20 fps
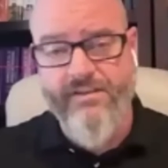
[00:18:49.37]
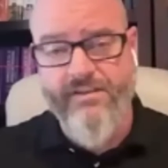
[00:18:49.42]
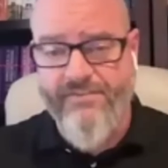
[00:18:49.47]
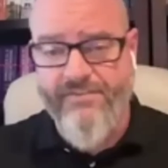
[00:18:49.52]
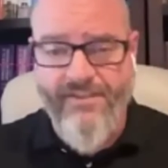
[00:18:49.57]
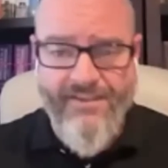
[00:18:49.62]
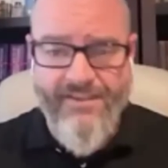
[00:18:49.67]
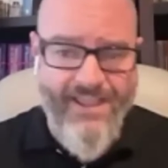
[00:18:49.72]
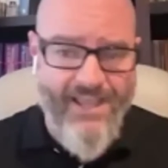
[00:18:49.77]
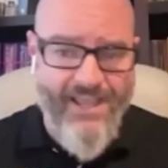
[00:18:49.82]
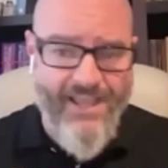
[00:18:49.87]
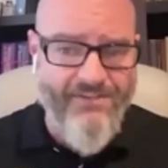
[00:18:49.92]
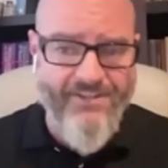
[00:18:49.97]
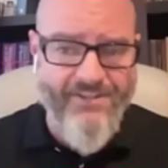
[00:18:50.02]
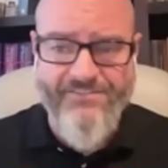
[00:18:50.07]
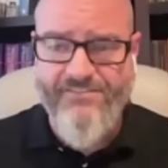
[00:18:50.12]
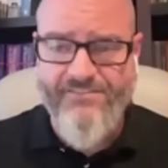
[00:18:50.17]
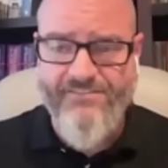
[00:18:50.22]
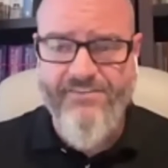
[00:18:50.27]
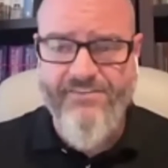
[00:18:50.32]
we're going to say
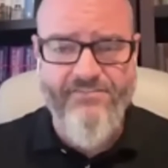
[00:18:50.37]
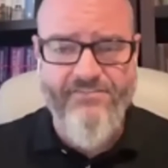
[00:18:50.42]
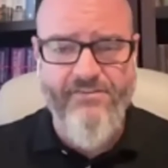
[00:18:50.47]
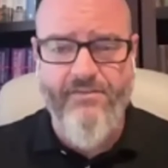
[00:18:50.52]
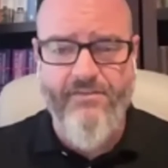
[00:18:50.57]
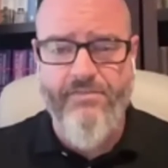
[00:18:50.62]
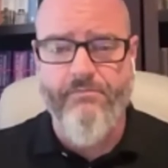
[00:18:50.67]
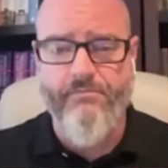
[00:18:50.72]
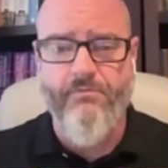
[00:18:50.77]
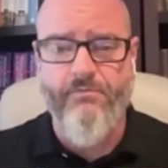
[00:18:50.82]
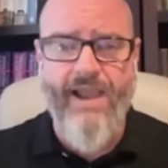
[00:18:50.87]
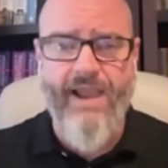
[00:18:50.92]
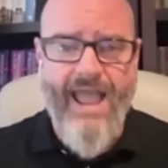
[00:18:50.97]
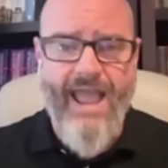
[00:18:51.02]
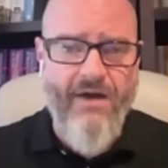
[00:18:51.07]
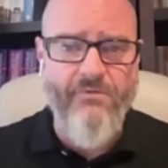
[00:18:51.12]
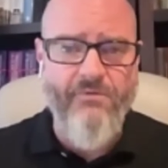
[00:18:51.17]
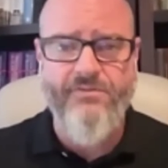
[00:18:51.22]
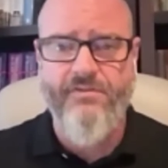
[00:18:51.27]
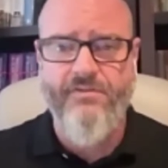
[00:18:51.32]
have existed
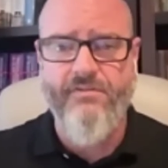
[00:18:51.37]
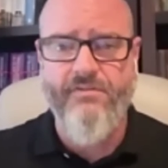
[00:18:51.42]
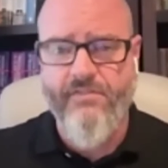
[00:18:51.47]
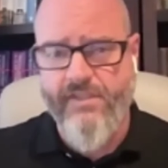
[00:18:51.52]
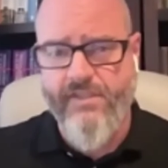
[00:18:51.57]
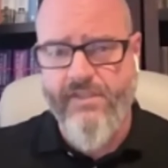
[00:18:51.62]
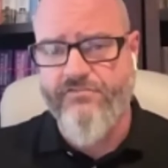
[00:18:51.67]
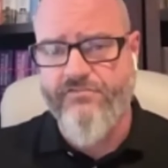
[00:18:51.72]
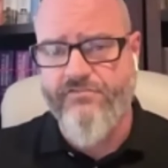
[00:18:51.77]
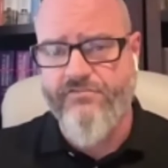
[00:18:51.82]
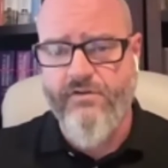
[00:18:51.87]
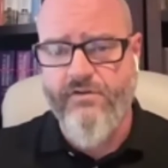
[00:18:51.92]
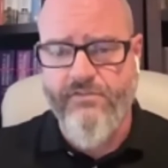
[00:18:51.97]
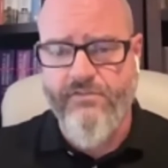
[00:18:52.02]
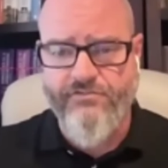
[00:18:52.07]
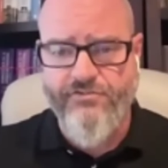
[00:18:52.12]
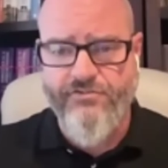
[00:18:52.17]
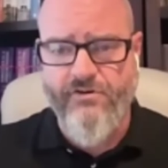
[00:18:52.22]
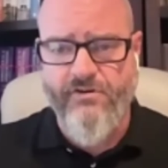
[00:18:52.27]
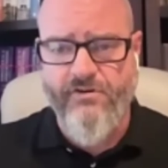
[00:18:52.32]
throughout the history
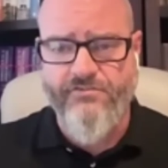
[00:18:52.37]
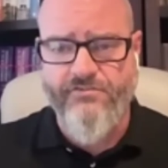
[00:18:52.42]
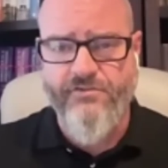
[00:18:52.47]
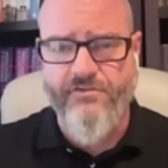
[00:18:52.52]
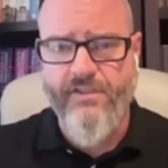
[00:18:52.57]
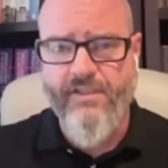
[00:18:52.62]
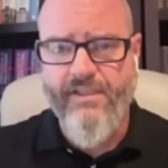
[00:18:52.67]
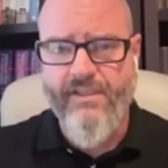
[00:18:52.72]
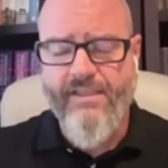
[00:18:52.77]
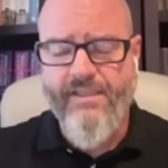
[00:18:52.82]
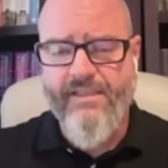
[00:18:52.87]
of the church.